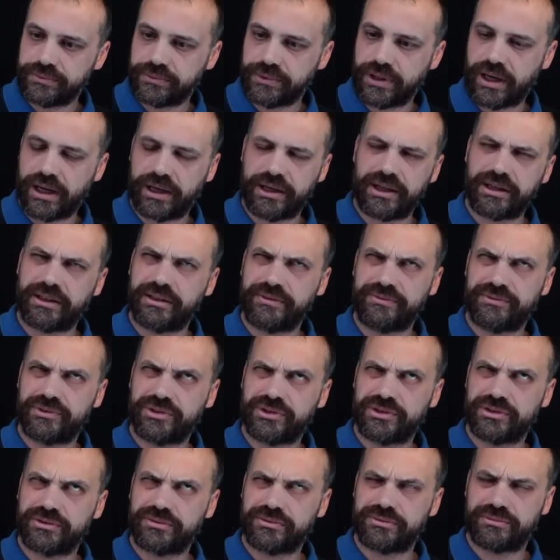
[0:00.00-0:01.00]
Uh, negative
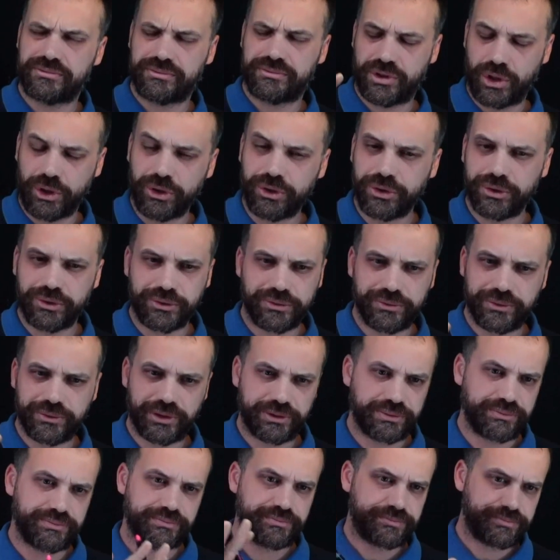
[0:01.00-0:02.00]
two,
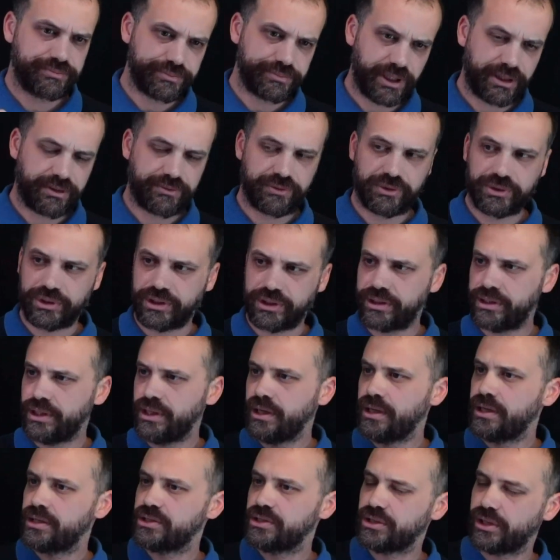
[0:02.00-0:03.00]
not negative two.
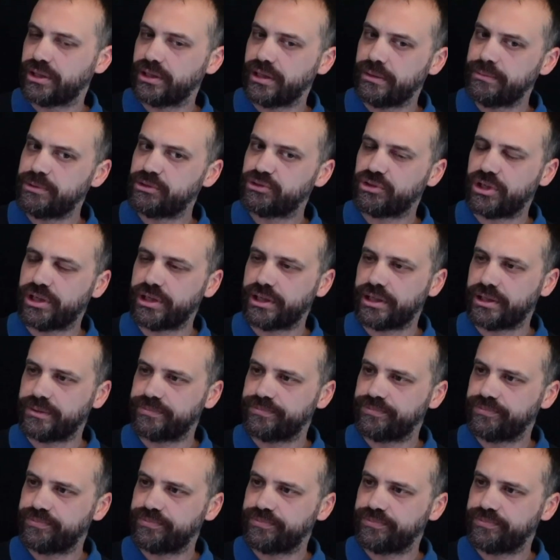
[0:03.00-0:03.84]
So let me try again.